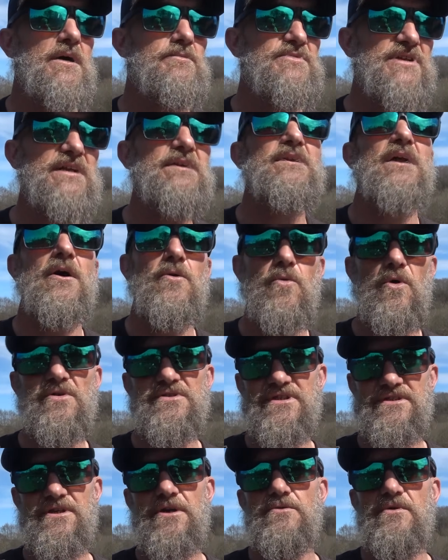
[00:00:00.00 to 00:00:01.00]
didn't know
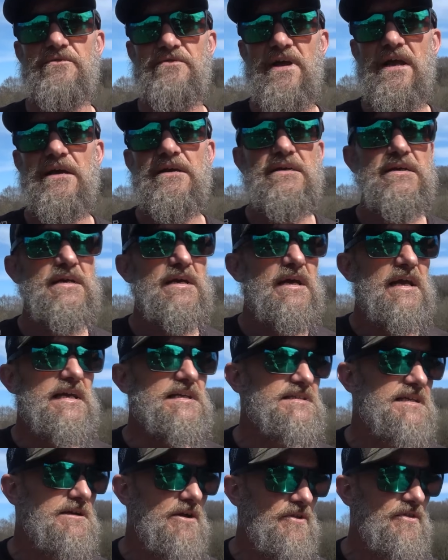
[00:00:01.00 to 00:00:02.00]
what to do with it. He
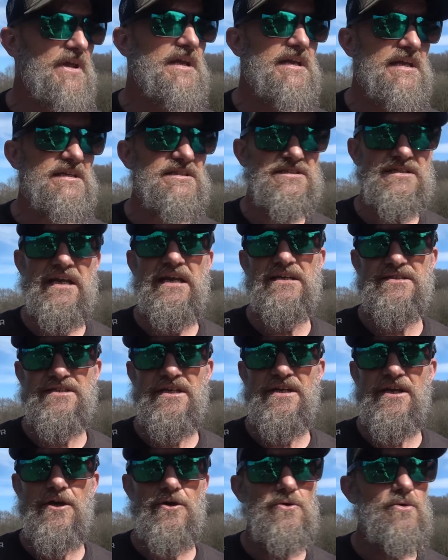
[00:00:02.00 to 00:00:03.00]
said, I think it's near
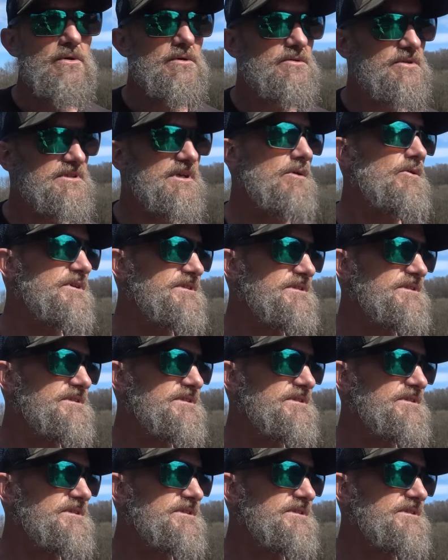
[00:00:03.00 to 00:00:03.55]
to you. So I